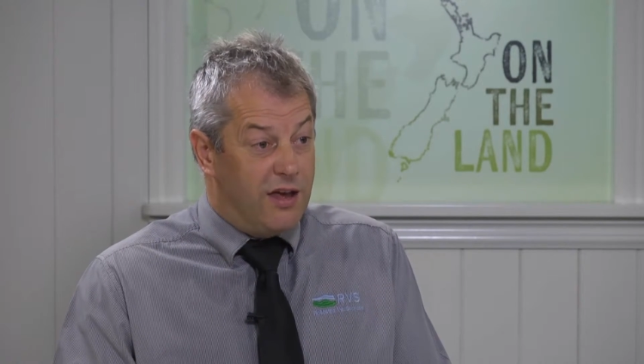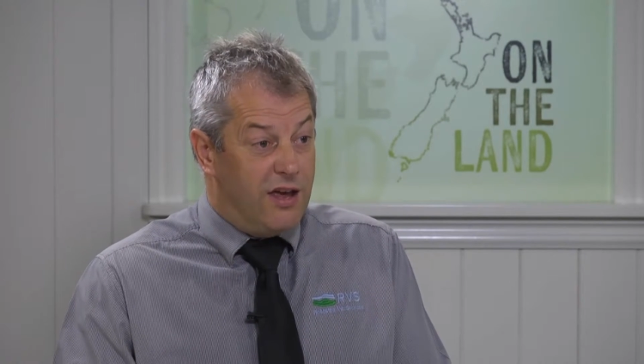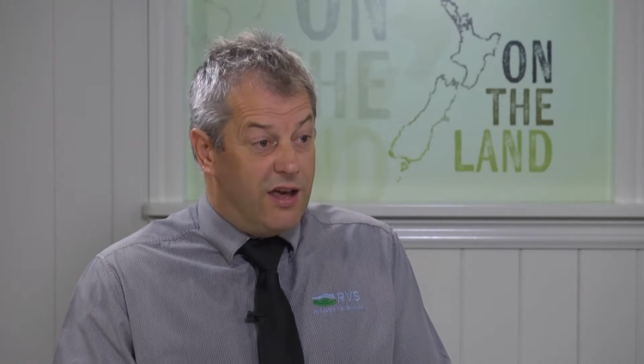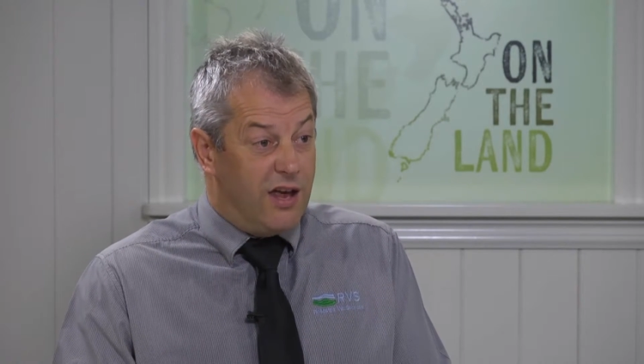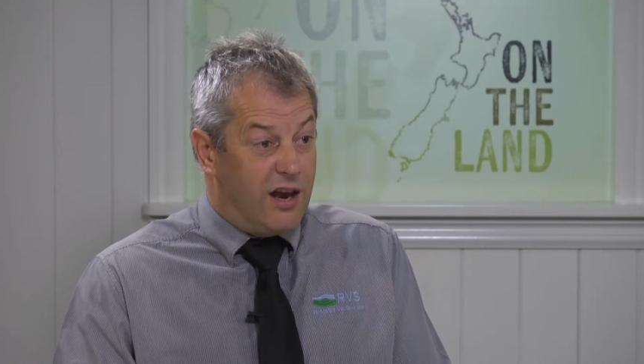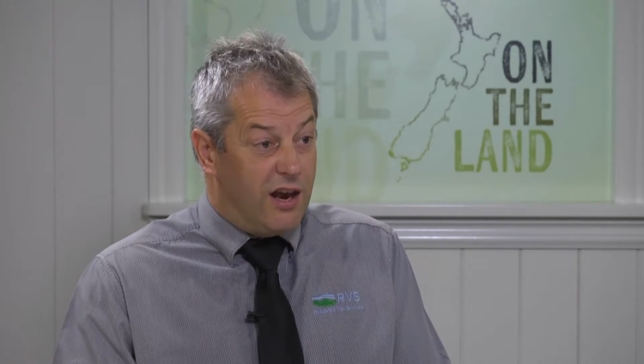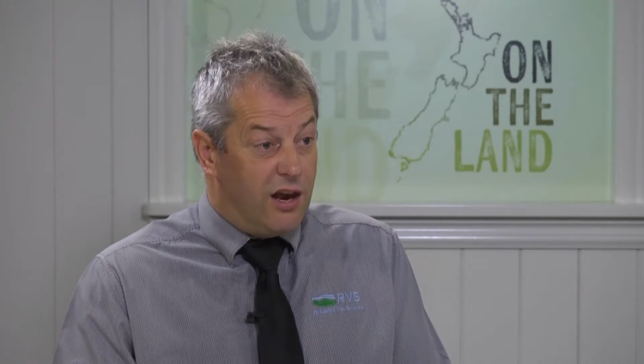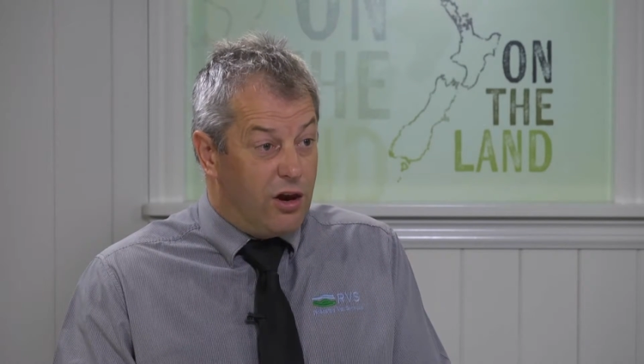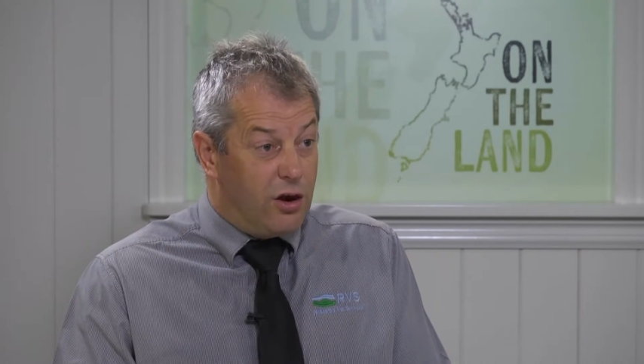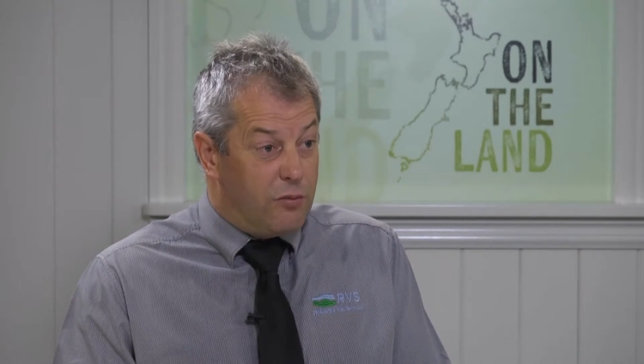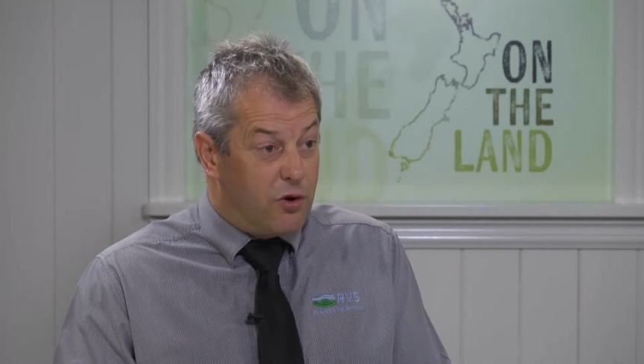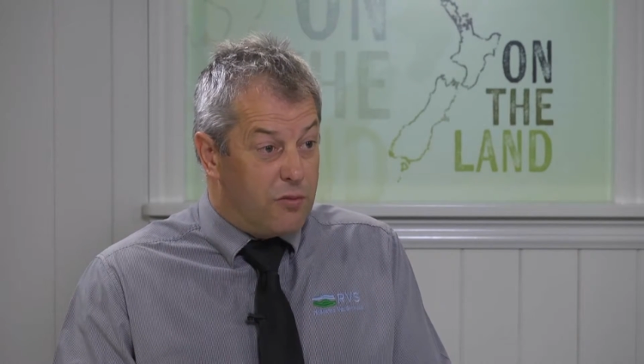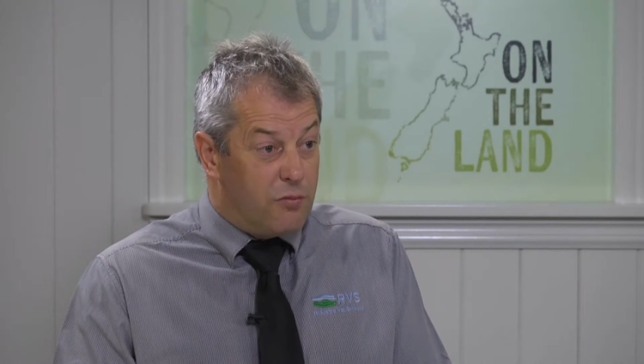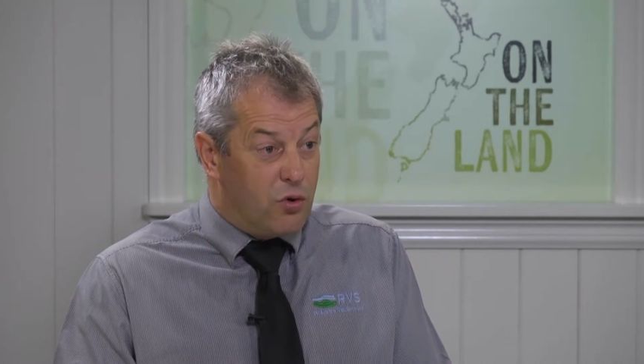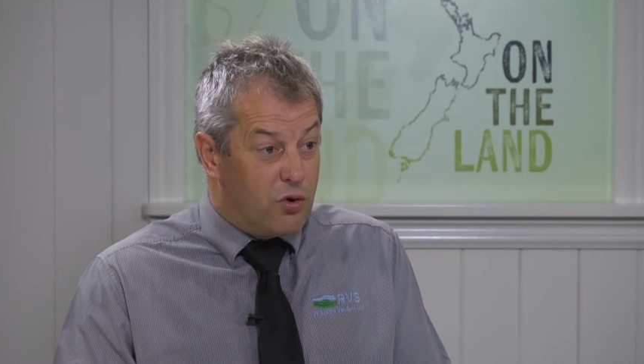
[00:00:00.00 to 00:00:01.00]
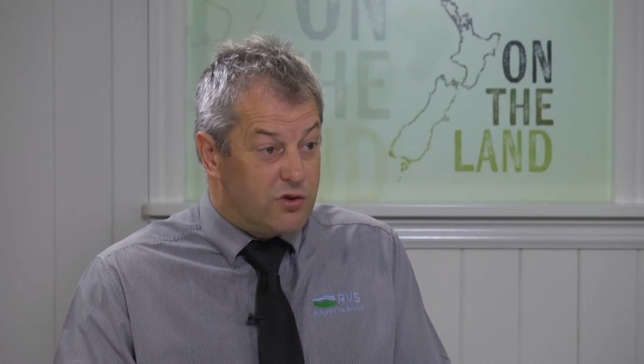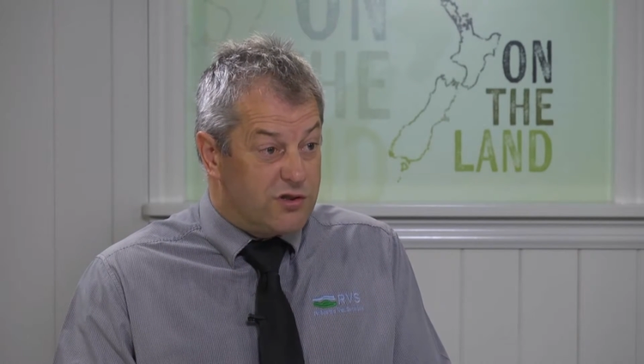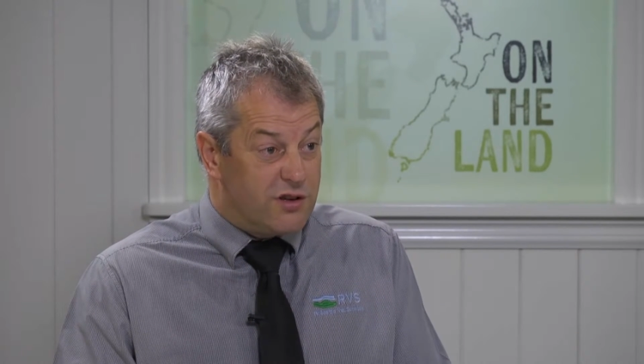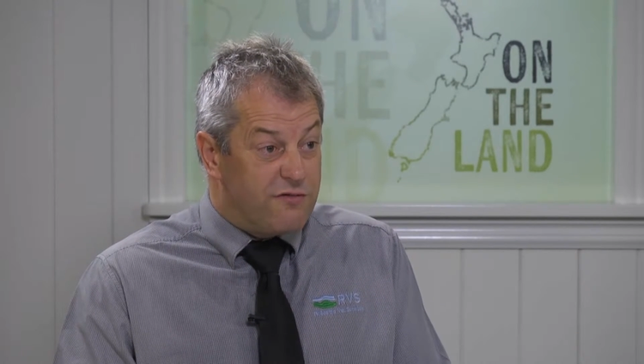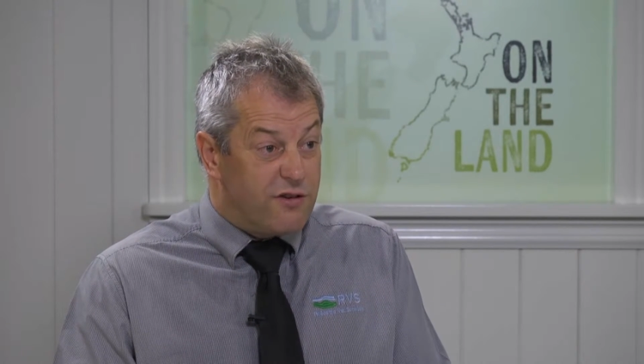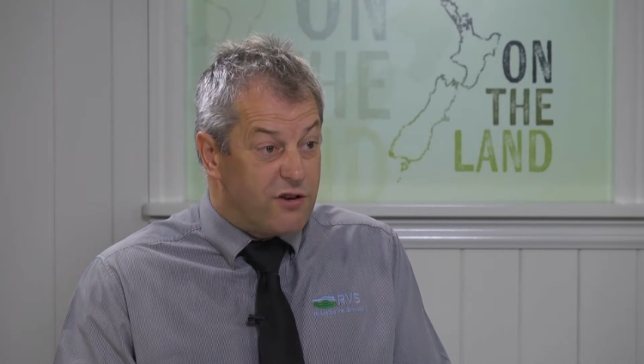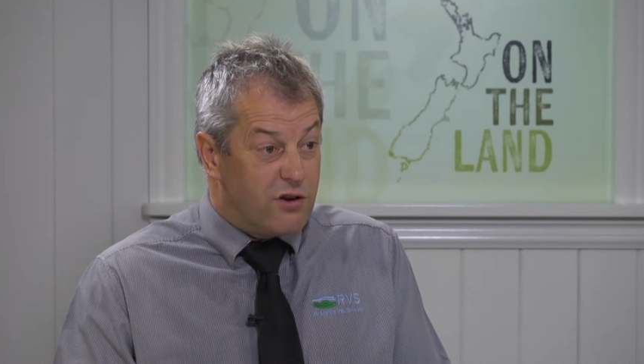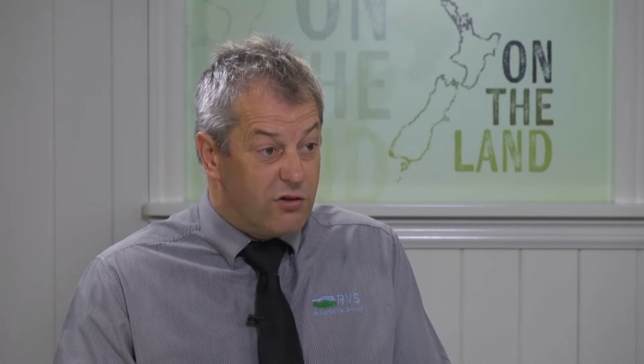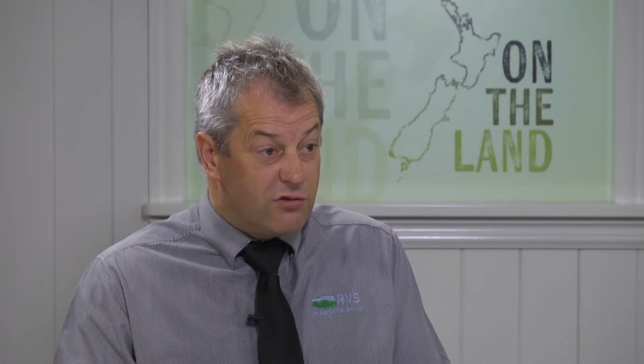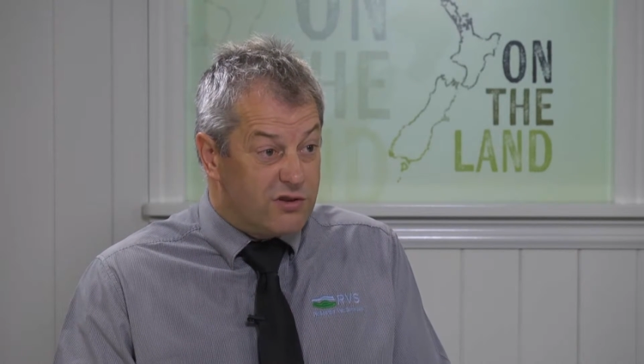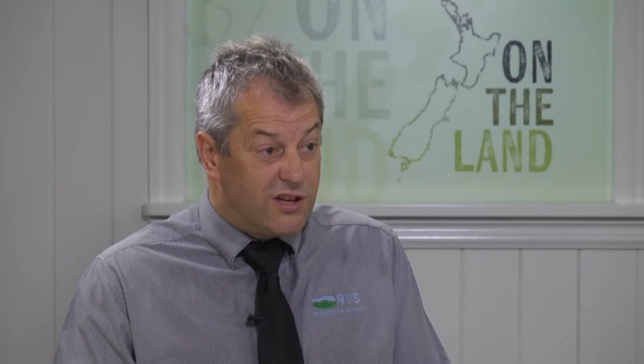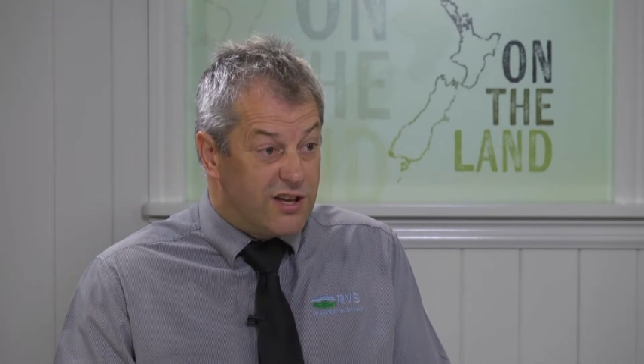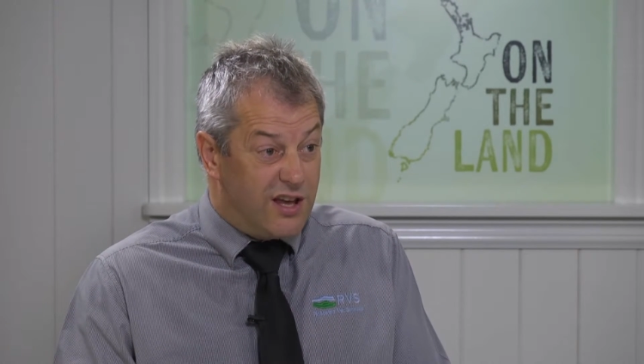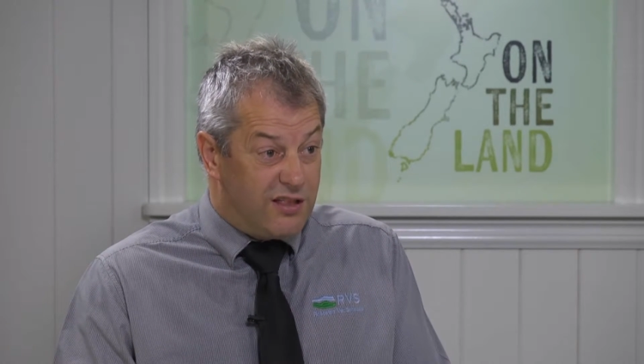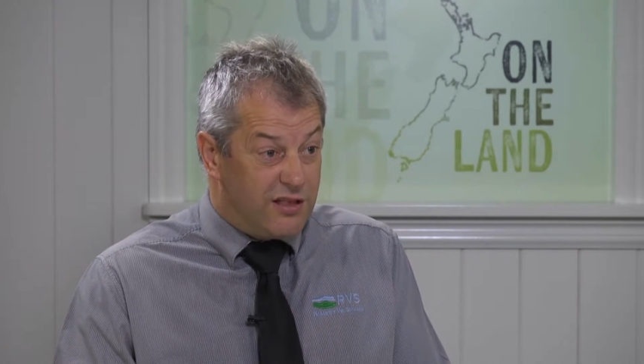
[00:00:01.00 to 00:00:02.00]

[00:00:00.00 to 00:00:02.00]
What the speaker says: it a little bit more difficult to get